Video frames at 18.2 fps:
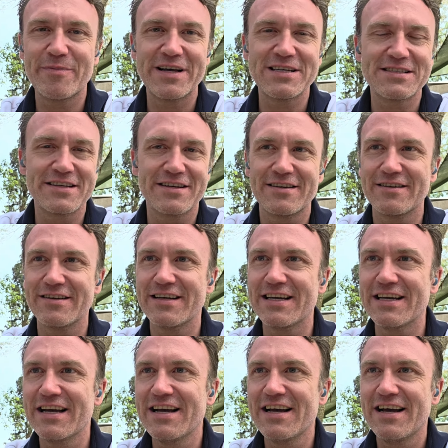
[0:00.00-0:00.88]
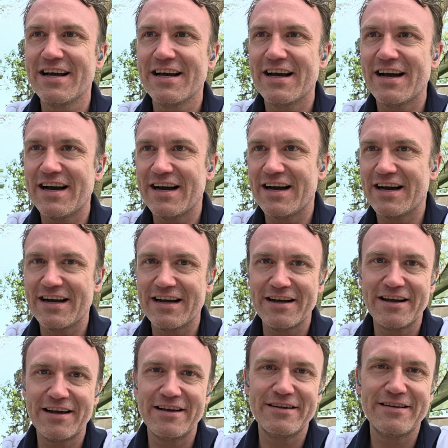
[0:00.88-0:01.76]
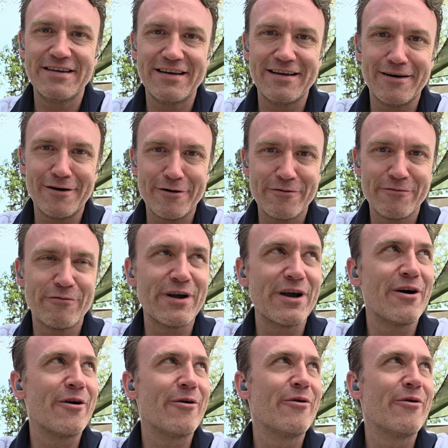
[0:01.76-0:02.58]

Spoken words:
basically, if